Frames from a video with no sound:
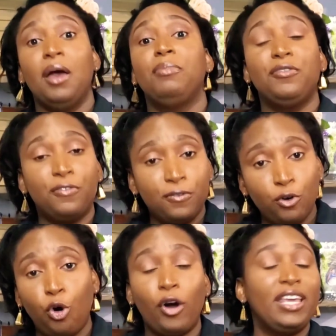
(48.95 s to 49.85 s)

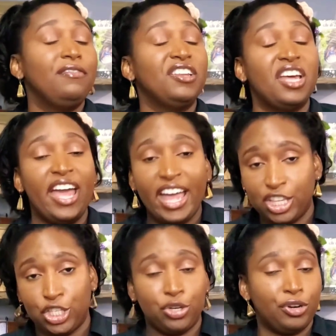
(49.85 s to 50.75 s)
before even
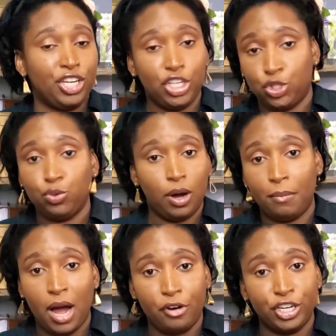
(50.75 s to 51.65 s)
entering into a
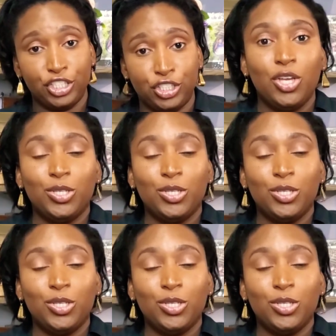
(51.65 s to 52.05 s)
marriage.